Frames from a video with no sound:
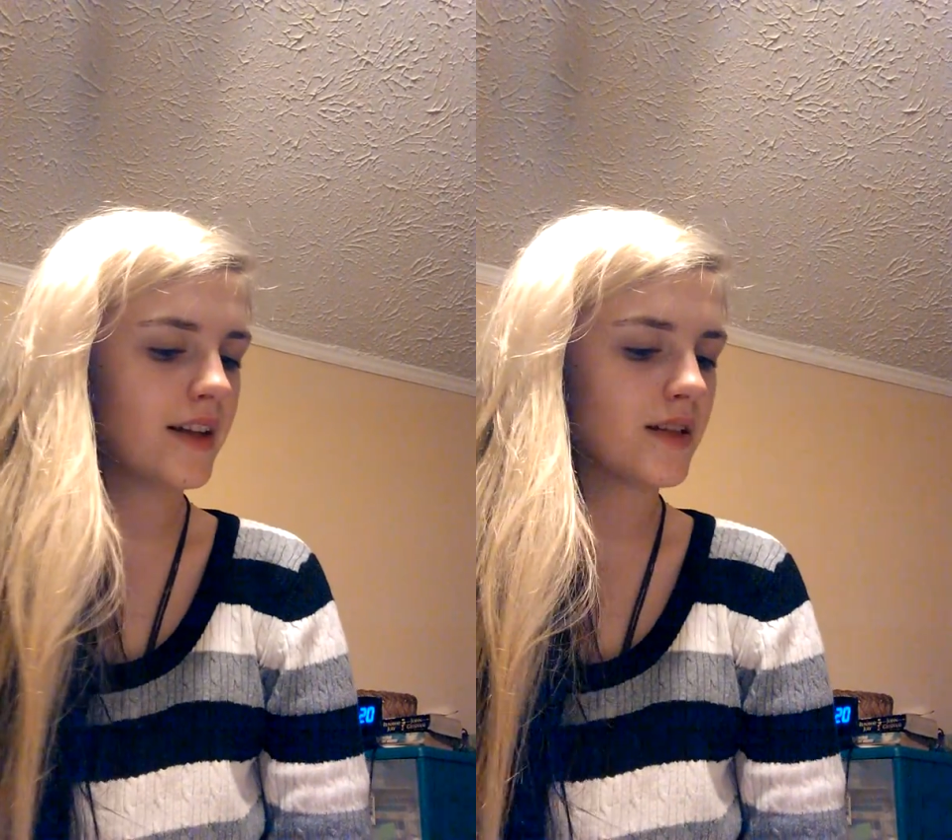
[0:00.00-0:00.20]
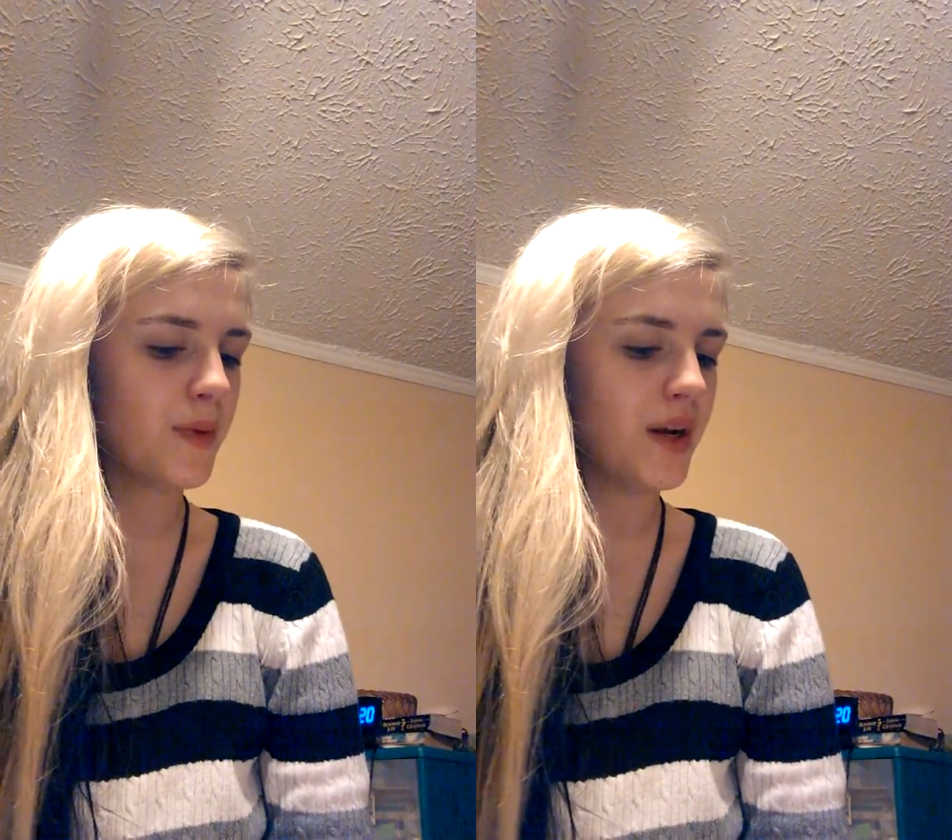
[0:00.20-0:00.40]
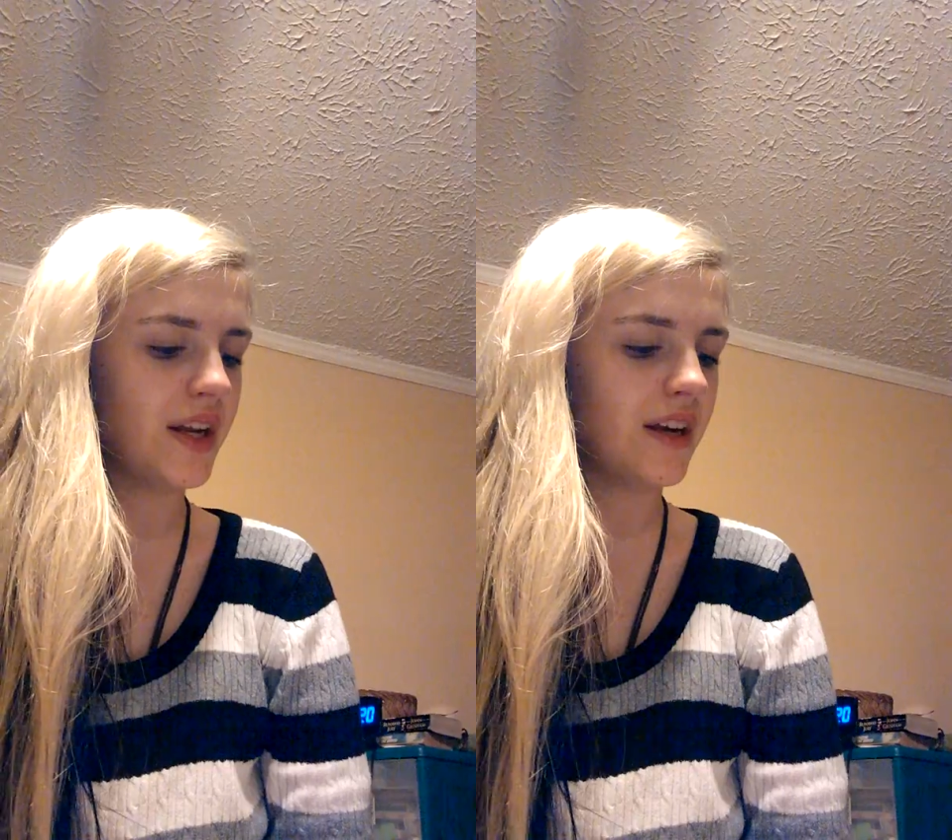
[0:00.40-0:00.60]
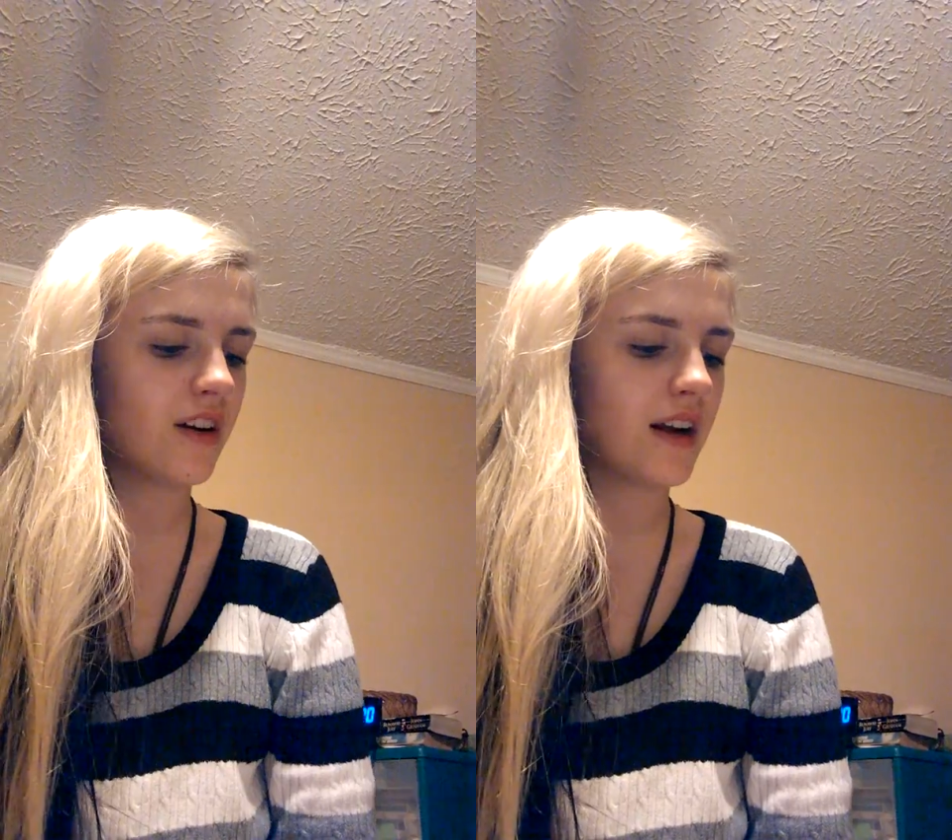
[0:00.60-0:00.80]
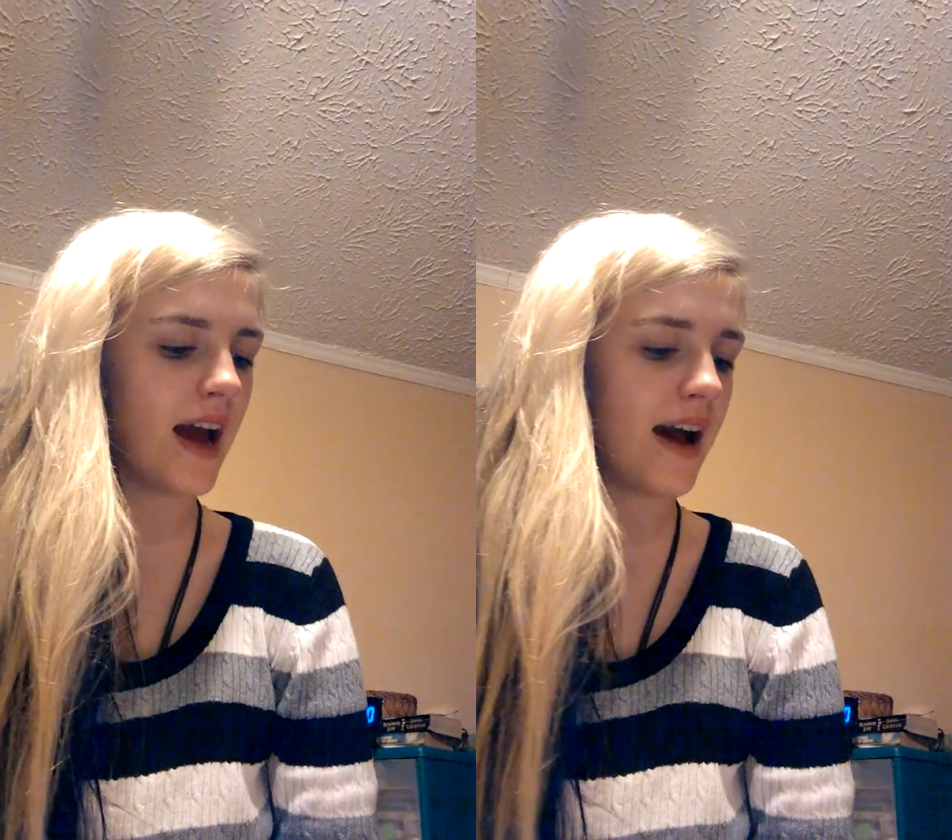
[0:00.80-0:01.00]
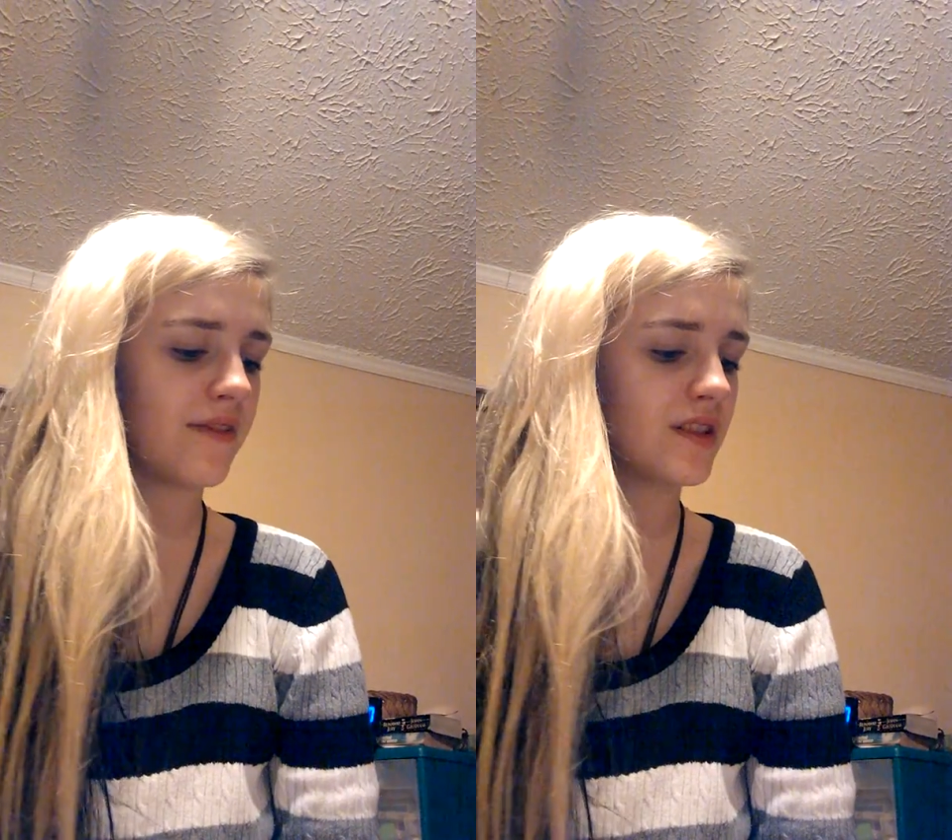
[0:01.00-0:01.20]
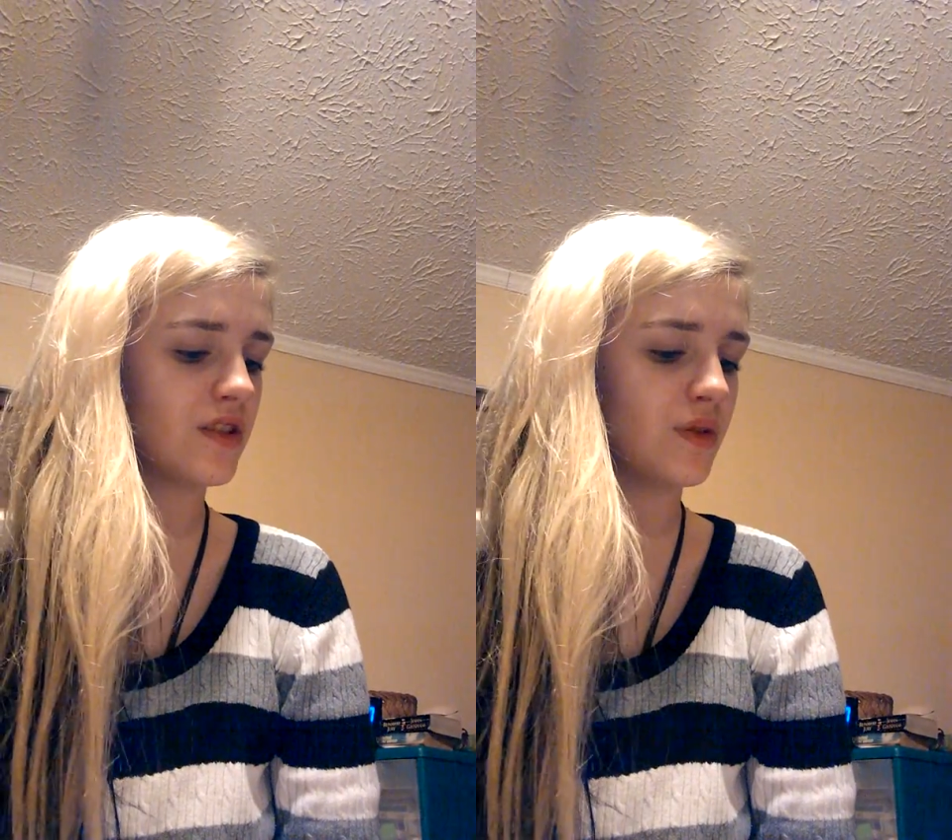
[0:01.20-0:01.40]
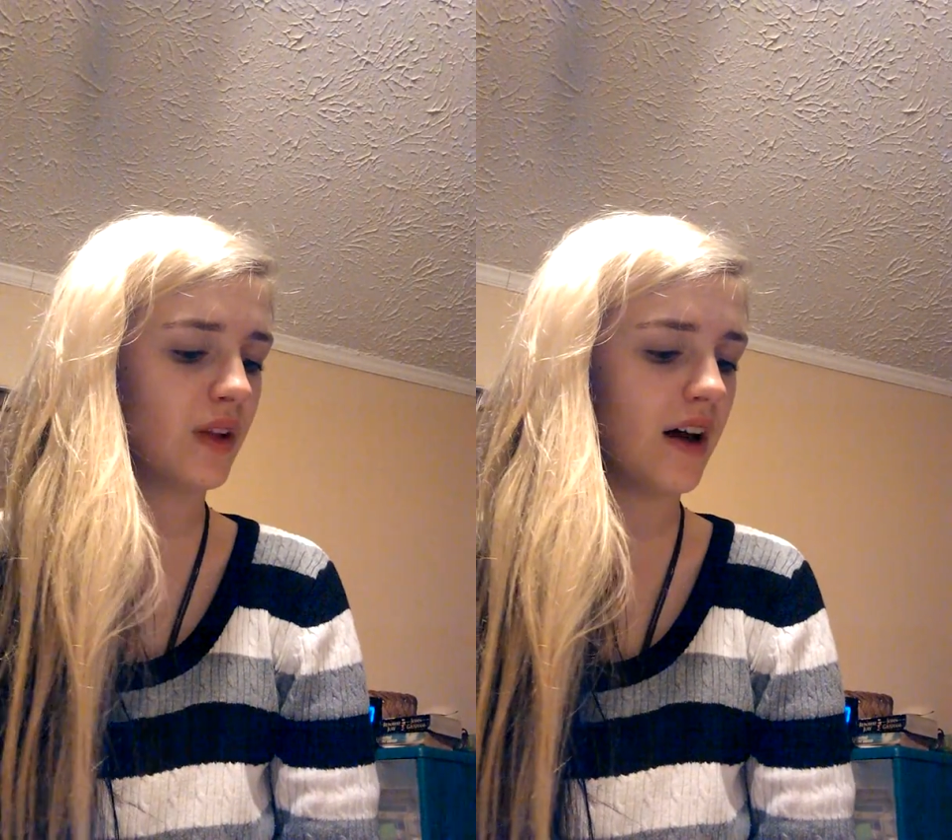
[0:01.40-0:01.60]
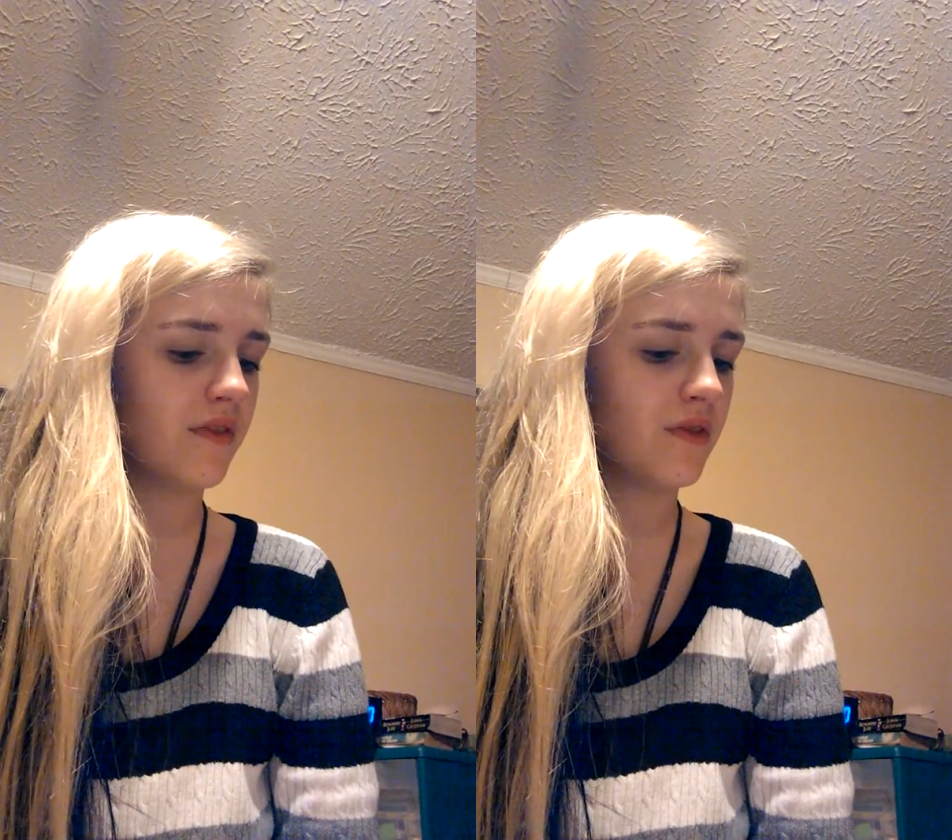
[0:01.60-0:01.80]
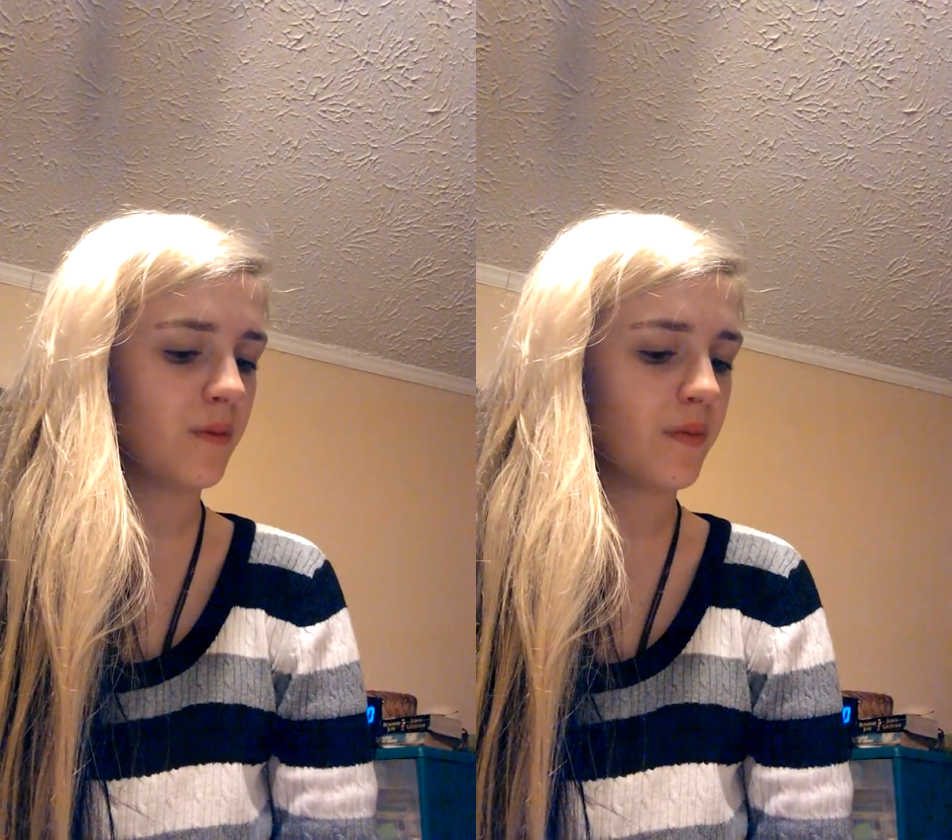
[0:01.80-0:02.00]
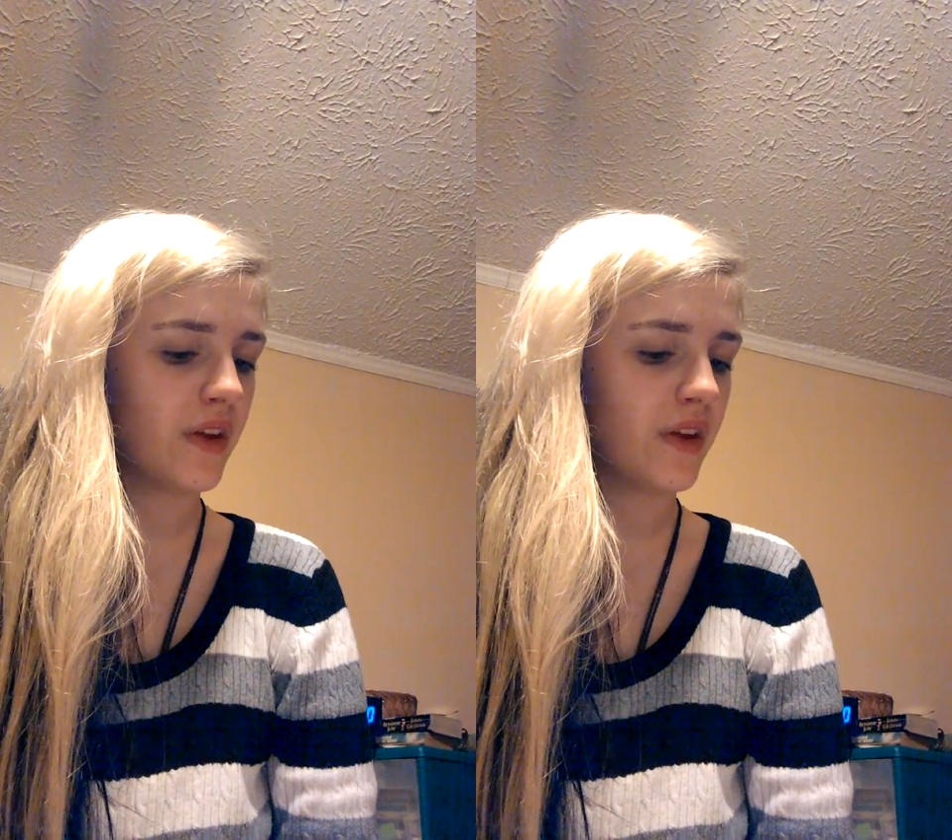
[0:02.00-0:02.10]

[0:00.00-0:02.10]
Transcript: It's been a year and a half since you left.